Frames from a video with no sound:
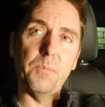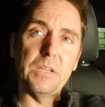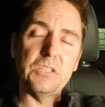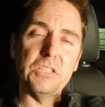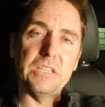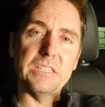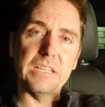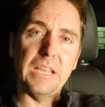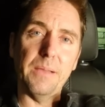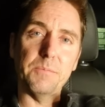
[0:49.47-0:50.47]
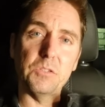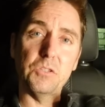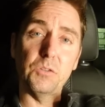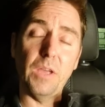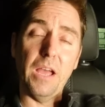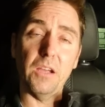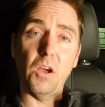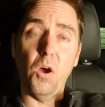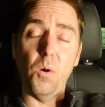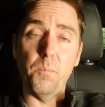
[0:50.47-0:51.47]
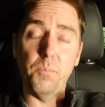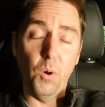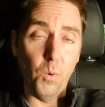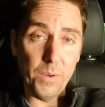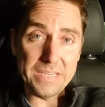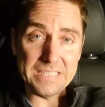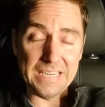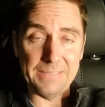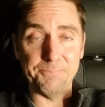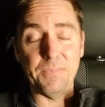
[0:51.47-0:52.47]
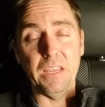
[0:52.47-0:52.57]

when she succumbed to alcohol poisoning.